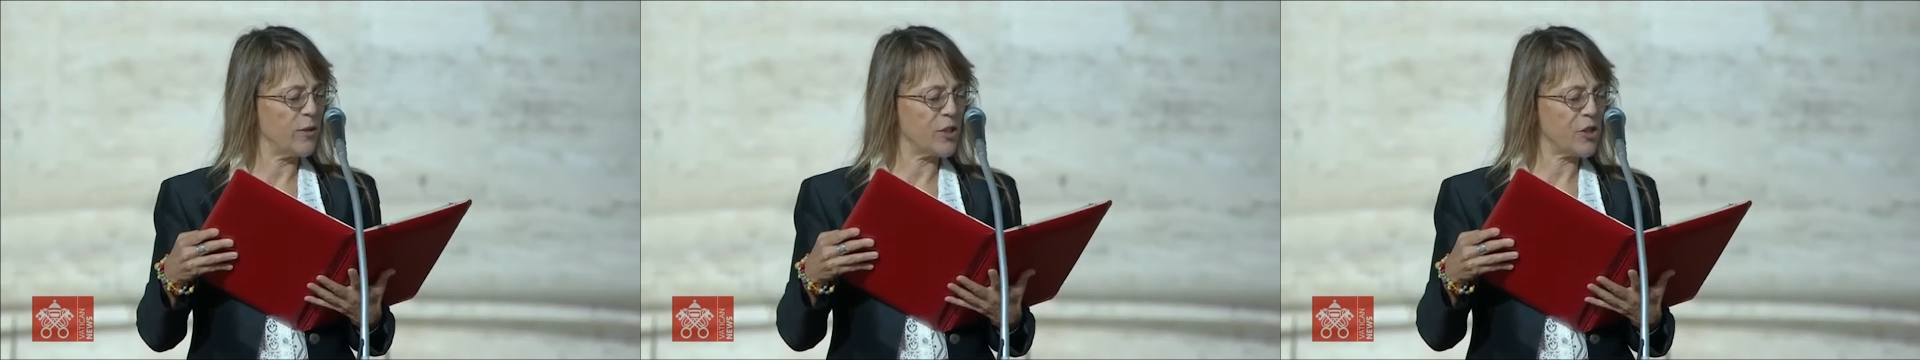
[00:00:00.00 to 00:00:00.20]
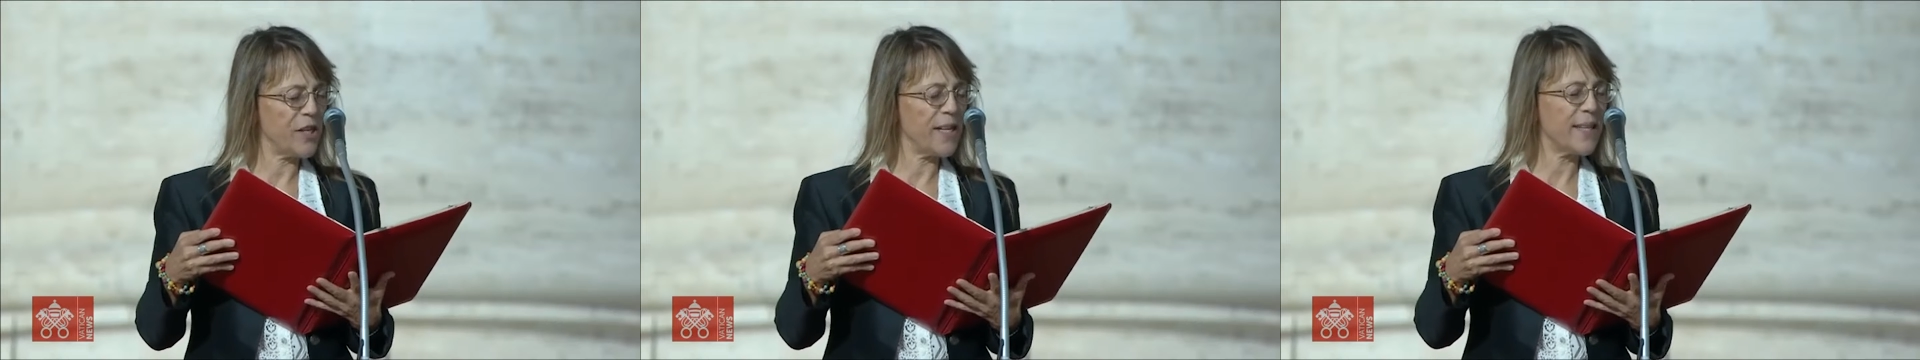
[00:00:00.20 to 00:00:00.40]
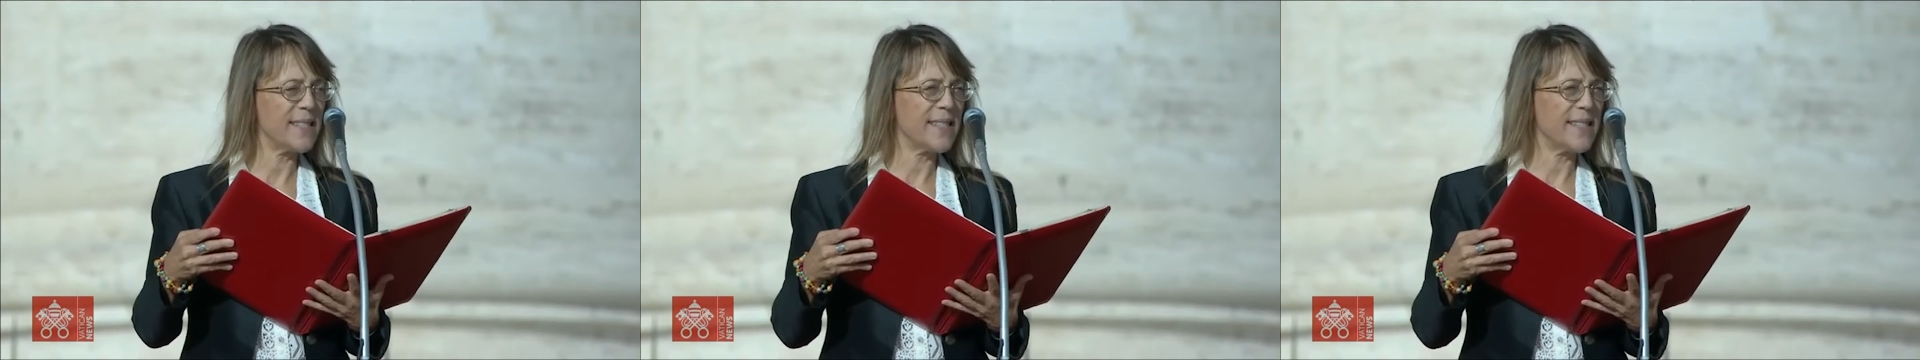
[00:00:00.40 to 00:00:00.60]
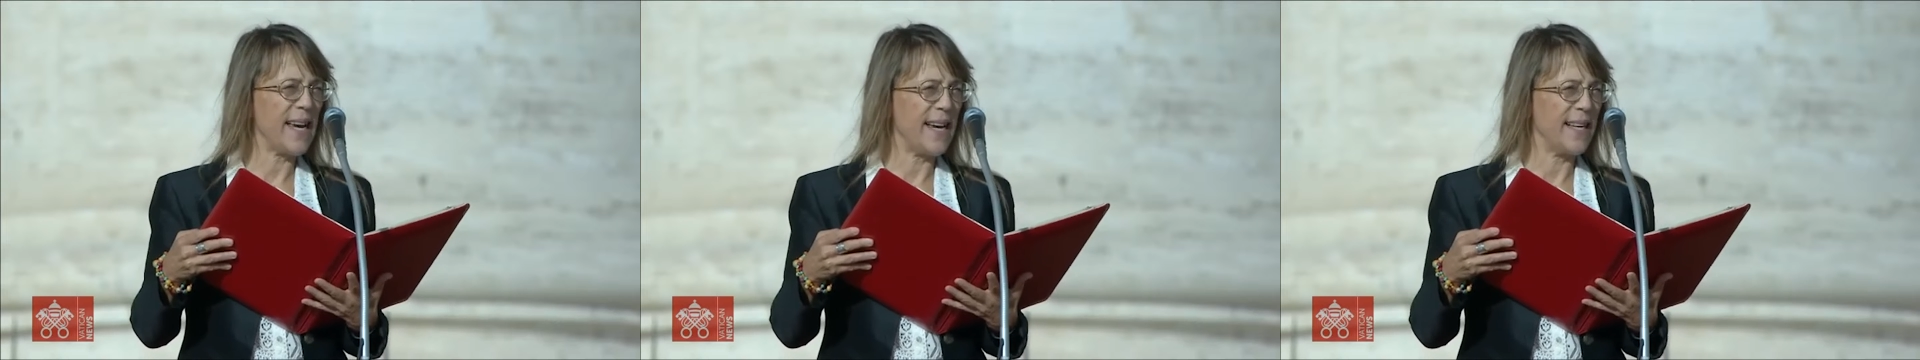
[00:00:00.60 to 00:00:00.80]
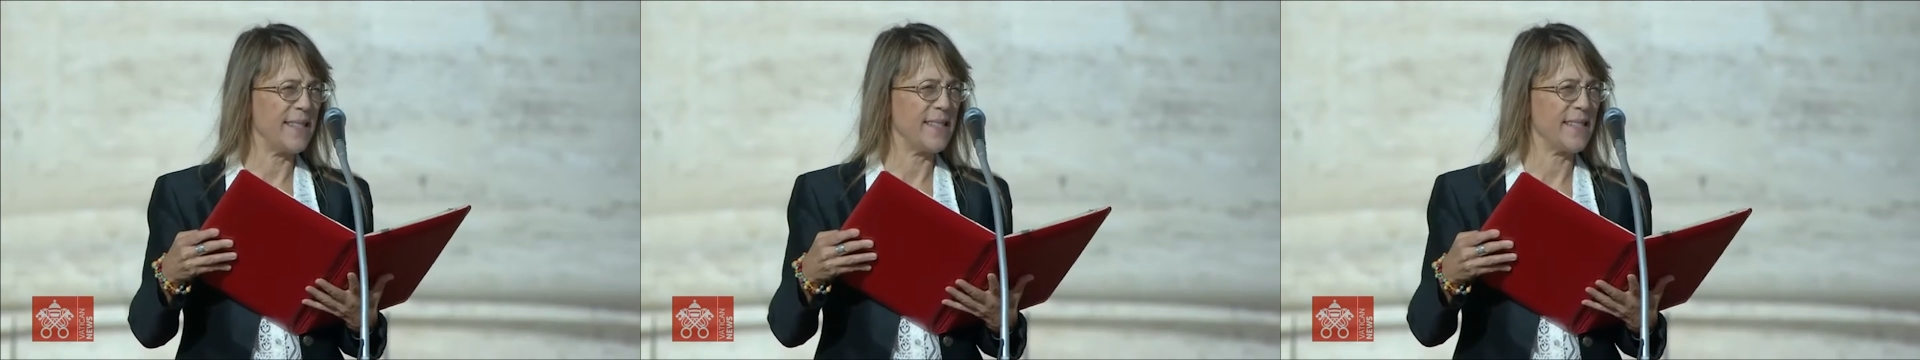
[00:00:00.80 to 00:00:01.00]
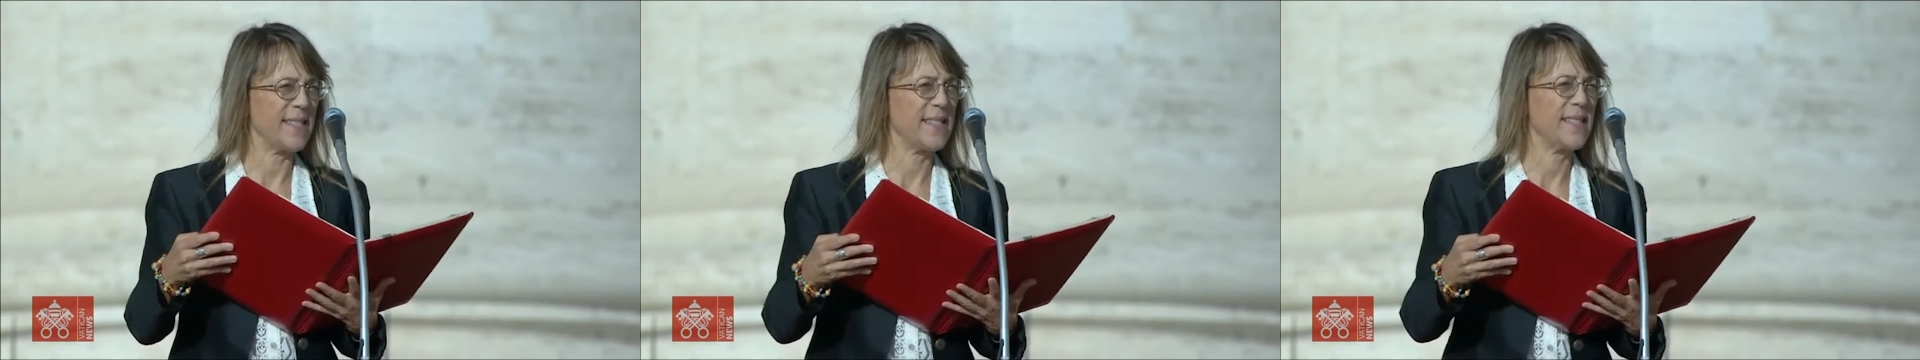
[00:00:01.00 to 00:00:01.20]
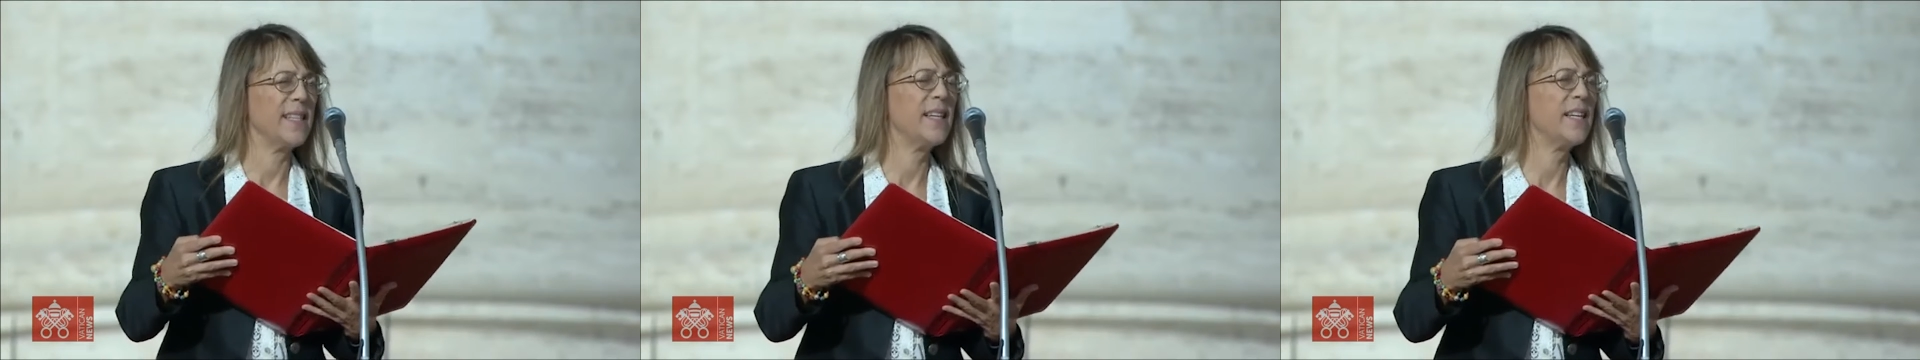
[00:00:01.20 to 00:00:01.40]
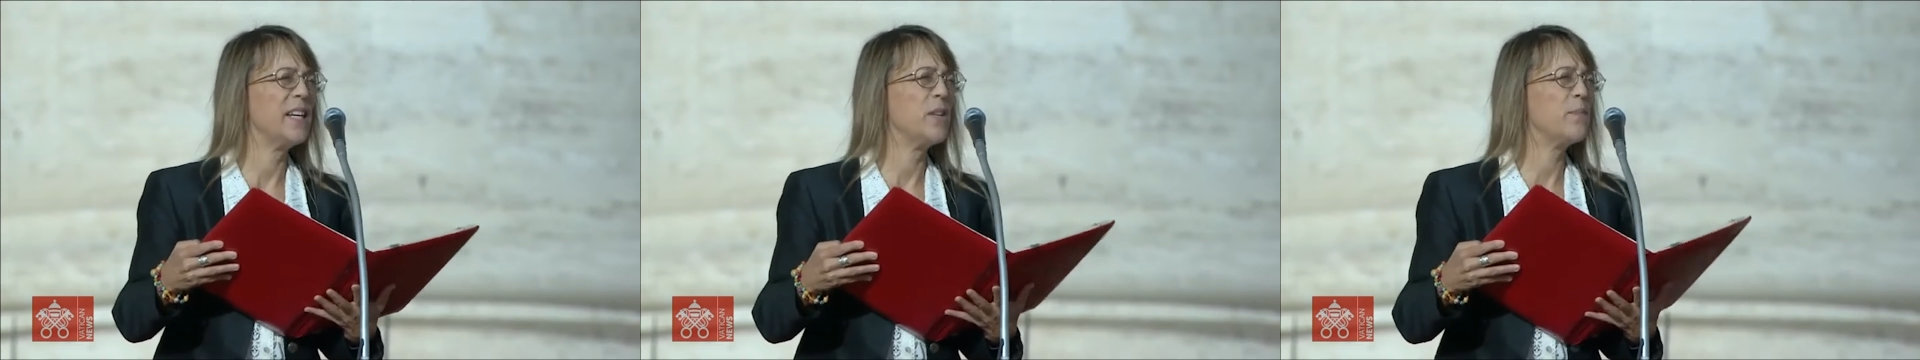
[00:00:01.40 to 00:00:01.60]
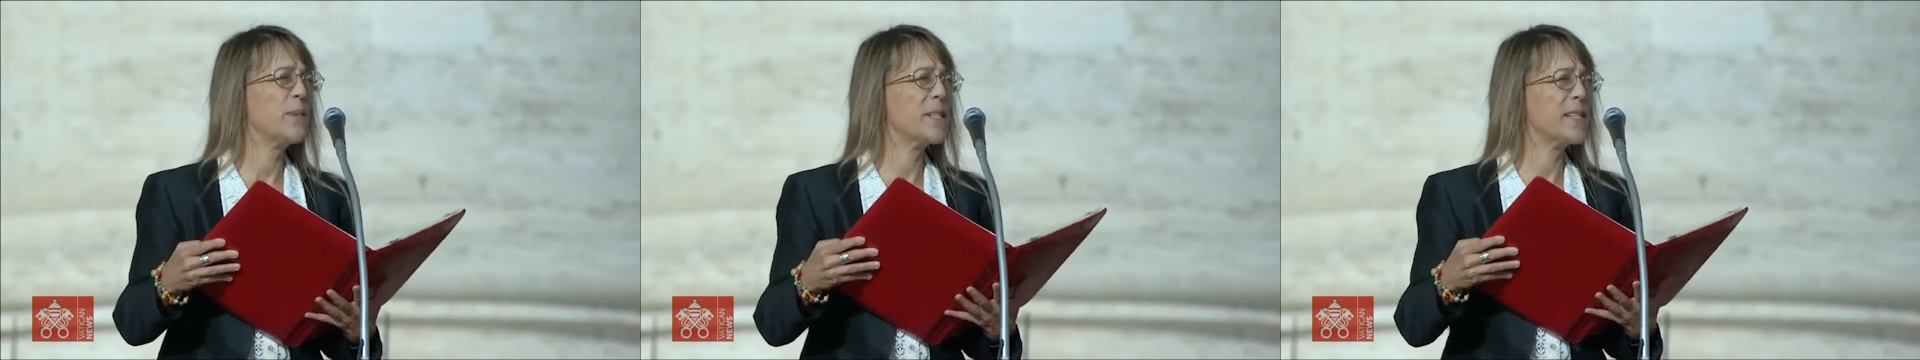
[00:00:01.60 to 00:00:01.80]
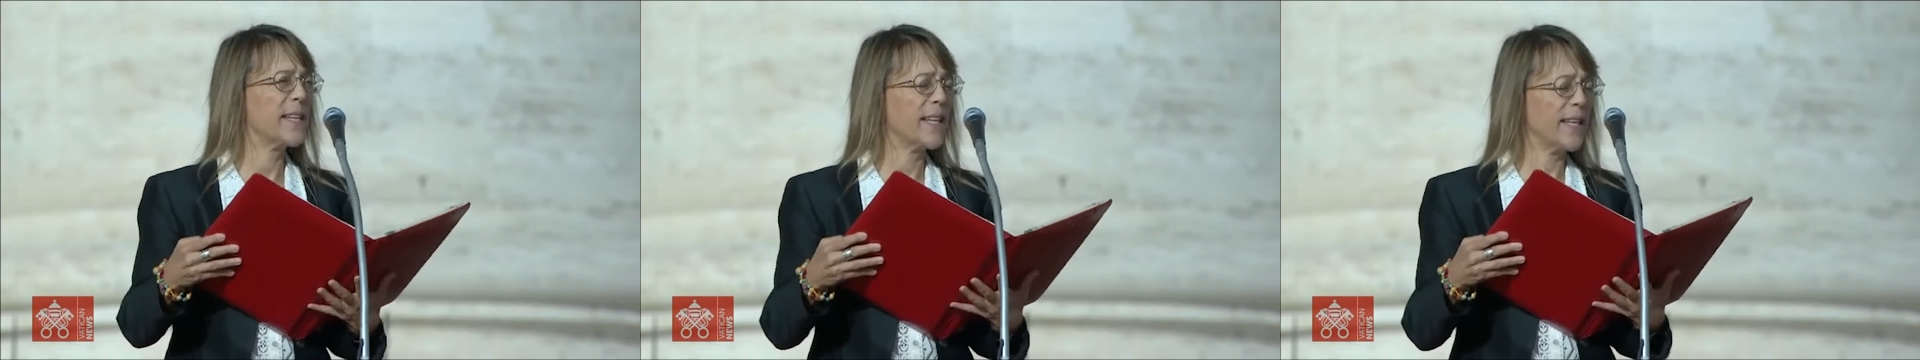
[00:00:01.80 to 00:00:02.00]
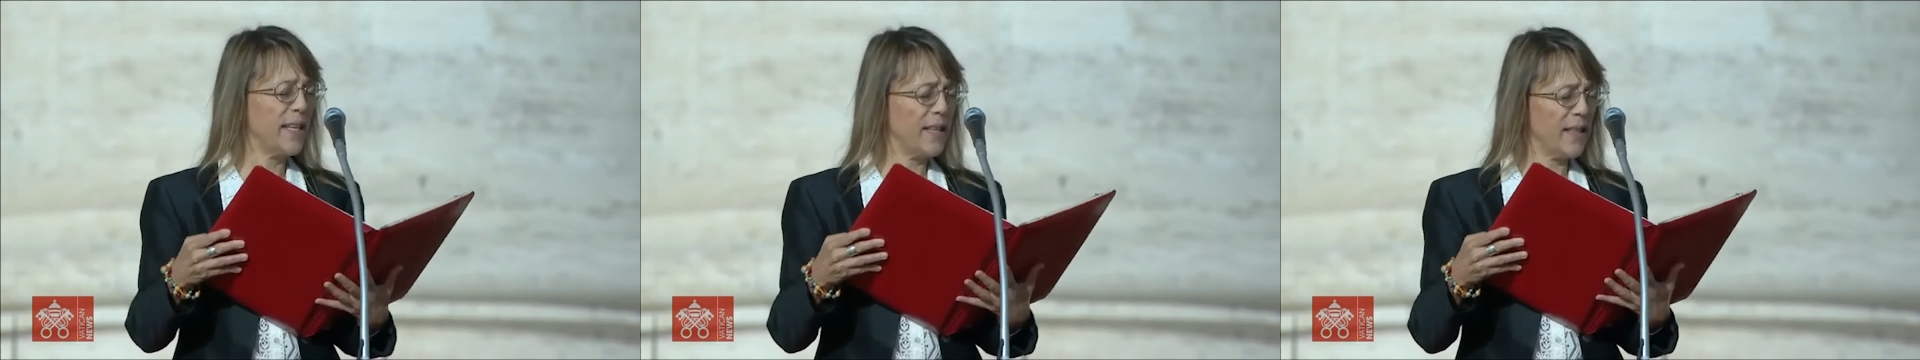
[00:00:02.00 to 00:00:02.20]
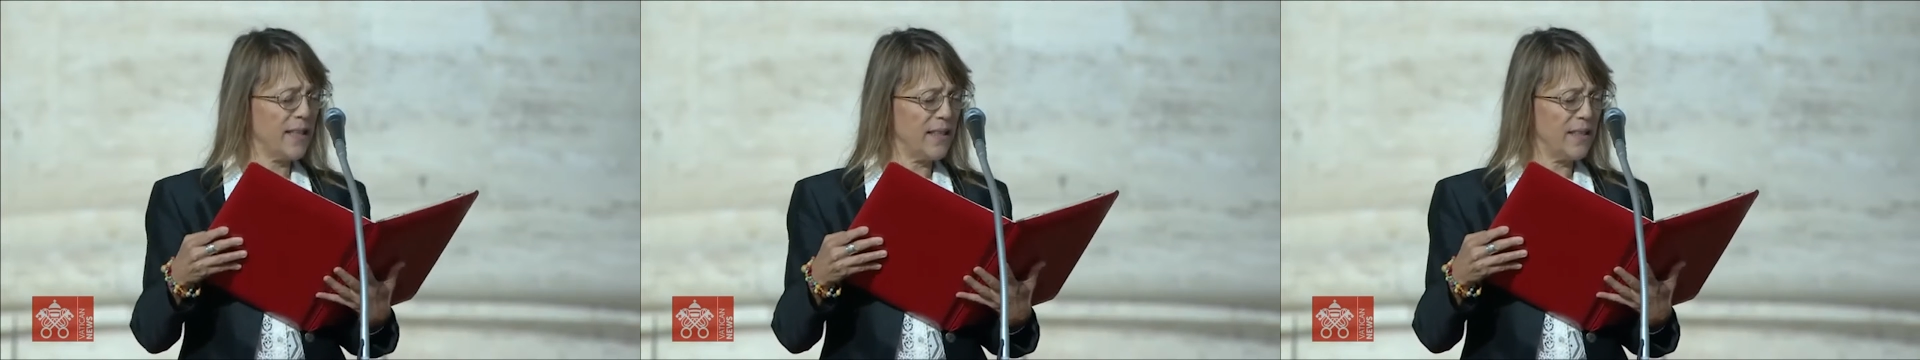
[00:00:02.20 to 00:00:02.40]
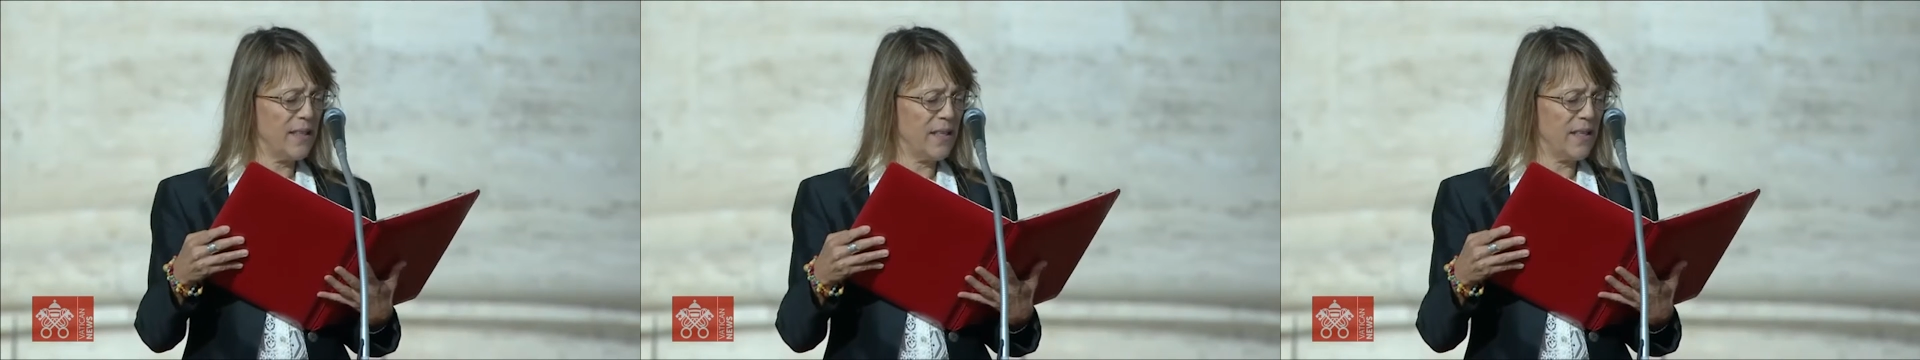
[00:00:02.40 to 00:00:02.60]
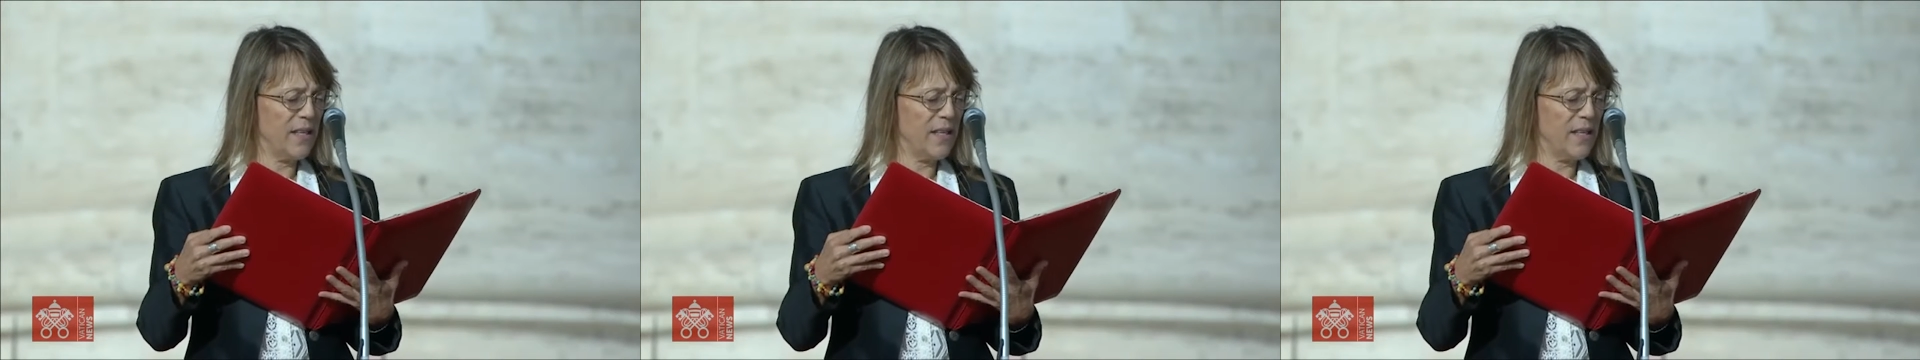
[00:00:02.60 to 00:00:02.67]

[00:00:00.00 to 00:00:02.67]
which he extends, in particular,